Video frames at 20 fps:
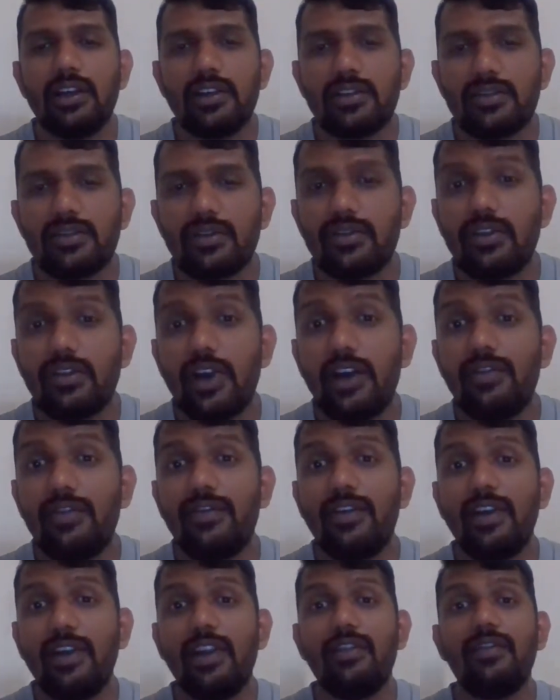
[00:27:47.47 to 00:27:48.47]
so you have
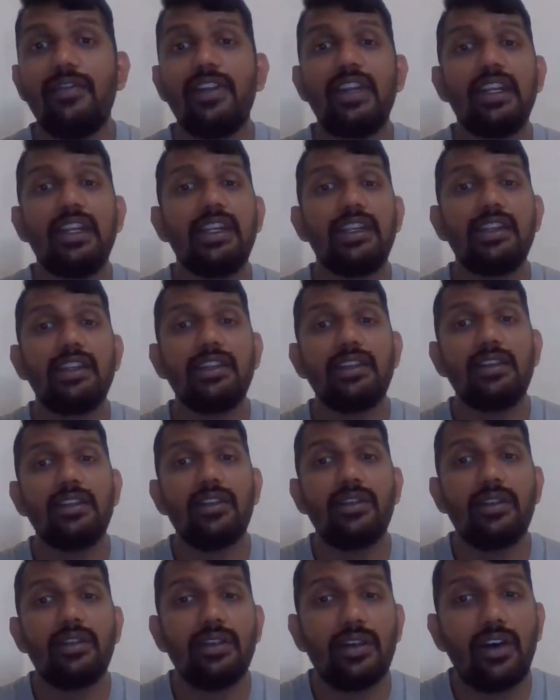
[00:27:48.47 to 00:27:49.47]
11
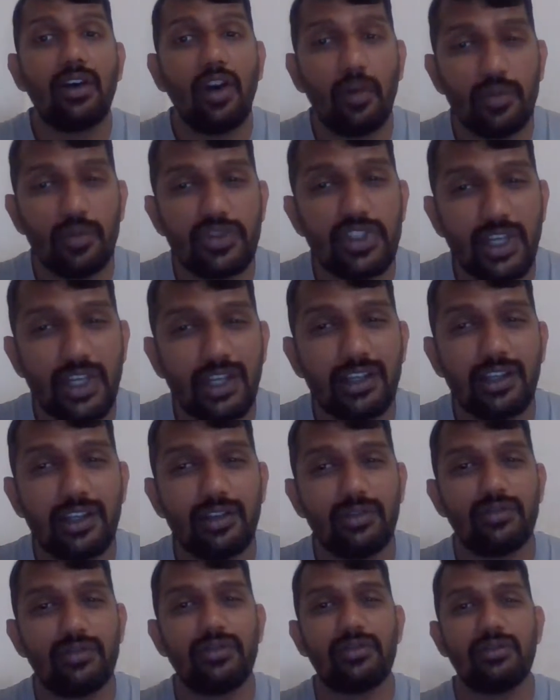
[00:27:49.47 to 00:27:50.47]

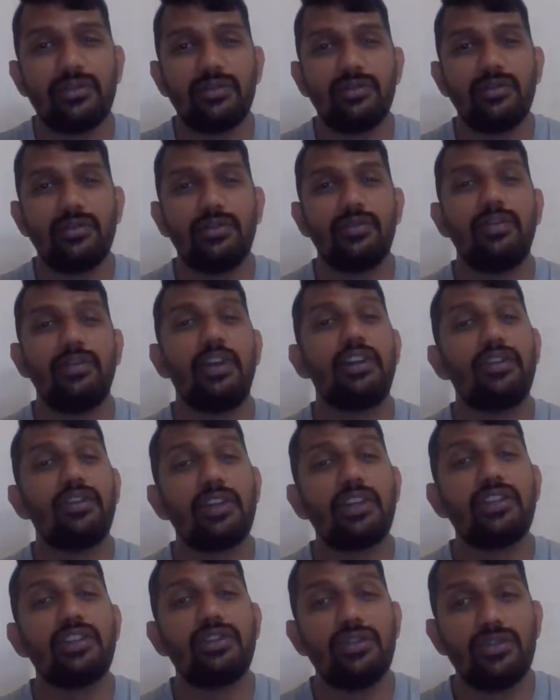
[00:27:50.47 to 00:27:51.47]
objectives where you
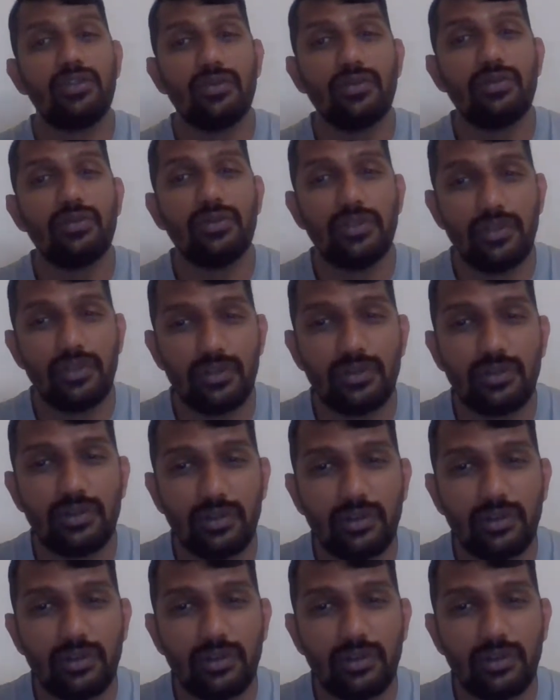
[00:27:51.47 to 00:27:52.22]
can choose